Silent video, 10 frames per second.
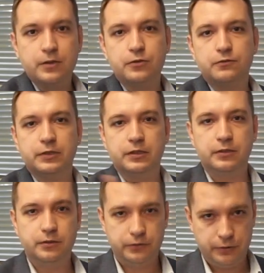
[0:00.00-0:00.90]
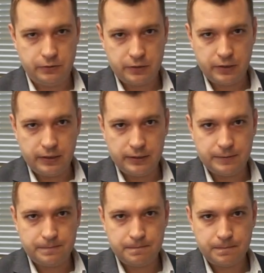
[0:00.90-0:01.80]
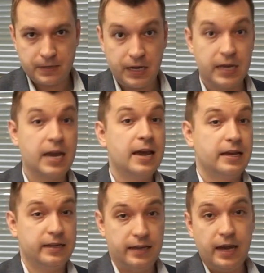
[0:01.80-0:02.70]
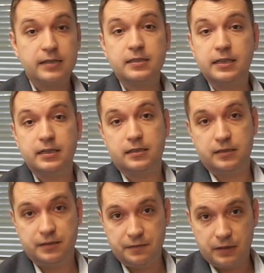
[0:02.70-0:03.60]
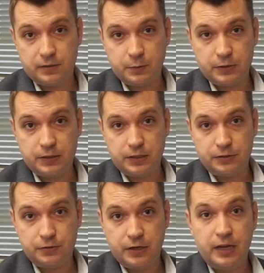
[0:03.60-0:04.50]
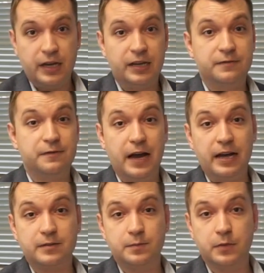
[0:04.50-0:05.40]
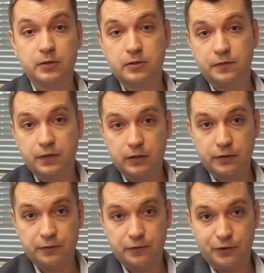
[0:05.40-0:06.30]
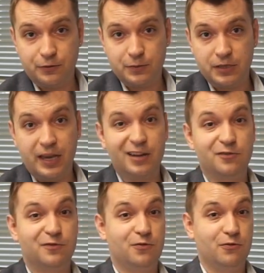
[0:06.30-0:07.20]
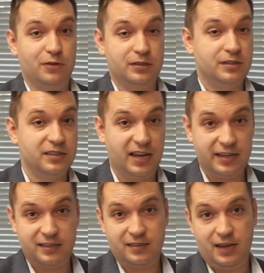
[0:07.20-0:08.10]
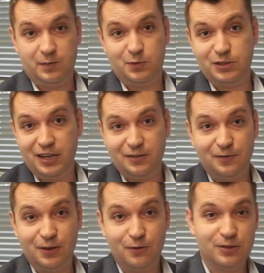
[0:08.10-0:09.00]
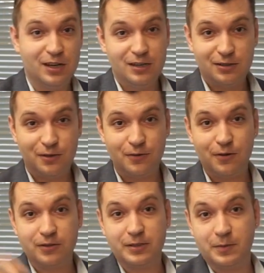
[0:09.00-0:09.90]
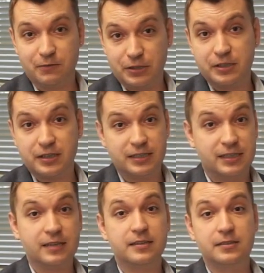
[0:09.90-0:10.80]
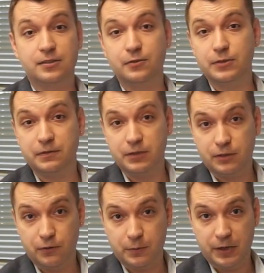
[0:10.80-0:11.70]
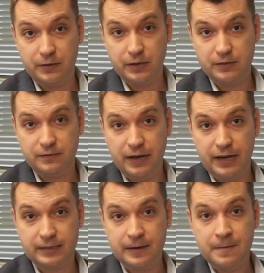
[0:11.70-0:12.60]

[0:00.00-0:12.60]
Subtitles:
to renew your card. Okay? Yes, it's a difficult procedure. In fact, most of the law firms, and of course 99% of those so-called immigration consultants don't even know about this fact,